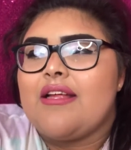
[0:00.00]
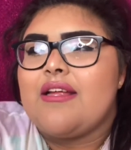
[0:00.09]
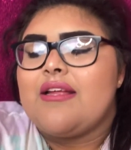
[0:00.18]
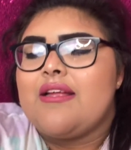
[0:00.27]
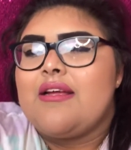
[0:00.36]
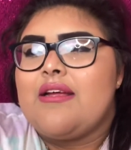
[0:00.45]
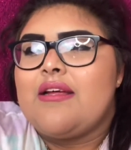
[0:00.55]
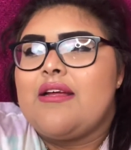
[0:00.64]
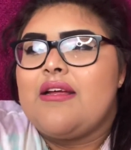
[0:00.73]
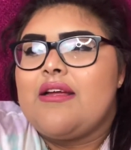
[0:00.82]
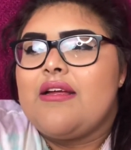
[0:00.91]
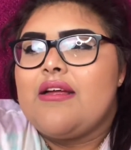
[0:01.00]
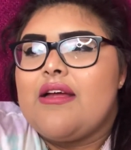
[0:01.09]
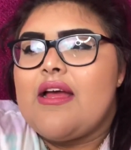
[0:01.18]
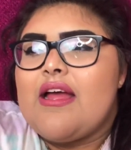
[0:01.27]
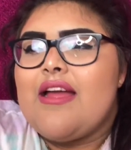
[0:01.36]

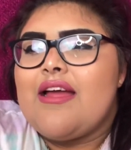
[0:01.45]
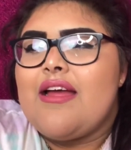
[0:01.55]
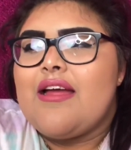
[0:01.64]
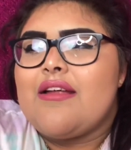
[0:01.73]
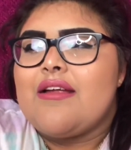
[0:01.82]
No one is speaking in this clip.